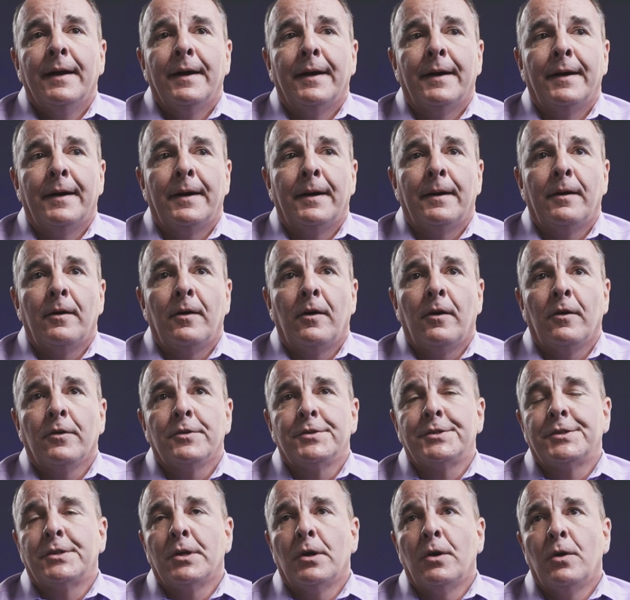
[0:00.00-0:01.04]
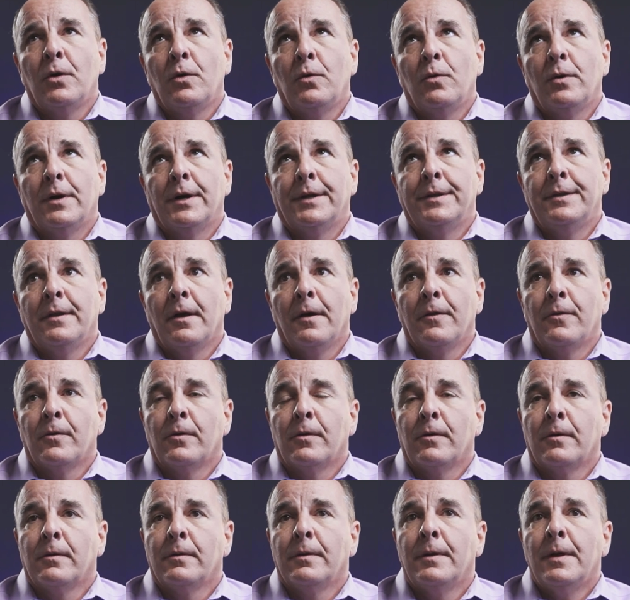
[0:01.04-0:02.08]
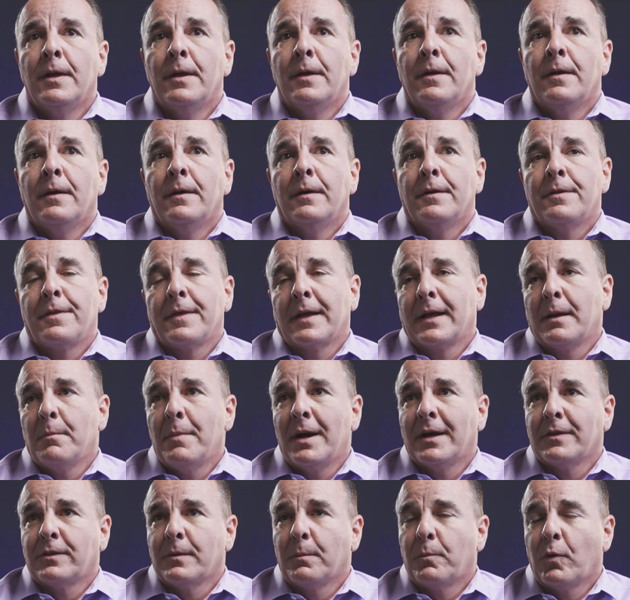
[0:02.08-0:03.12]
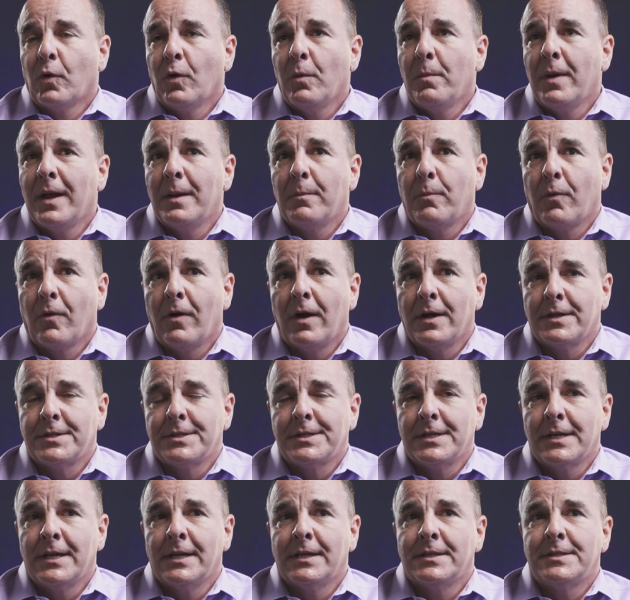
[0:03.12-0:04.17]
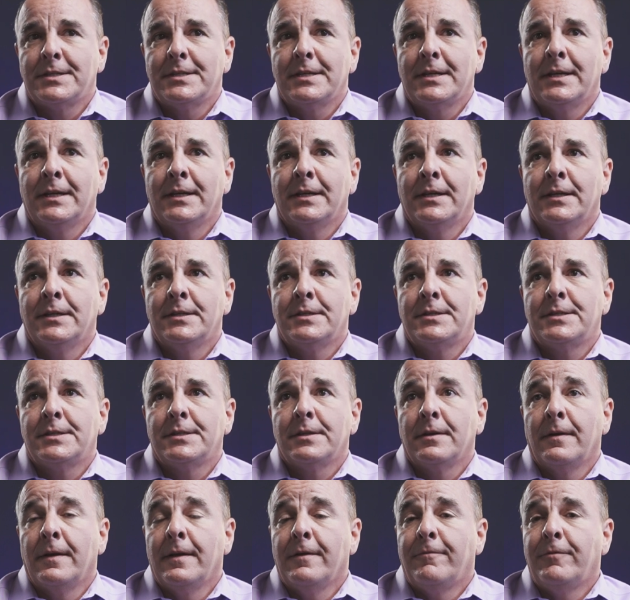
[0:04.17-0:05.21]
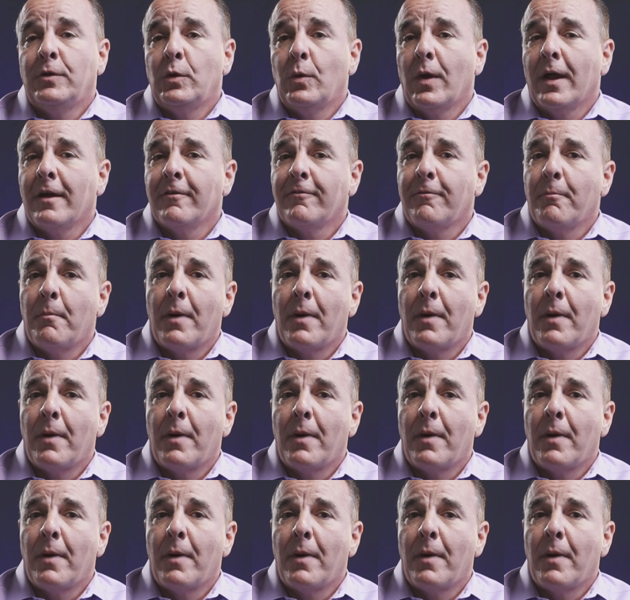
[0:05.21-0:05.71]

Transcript: Also, another thing about the probate process is if you have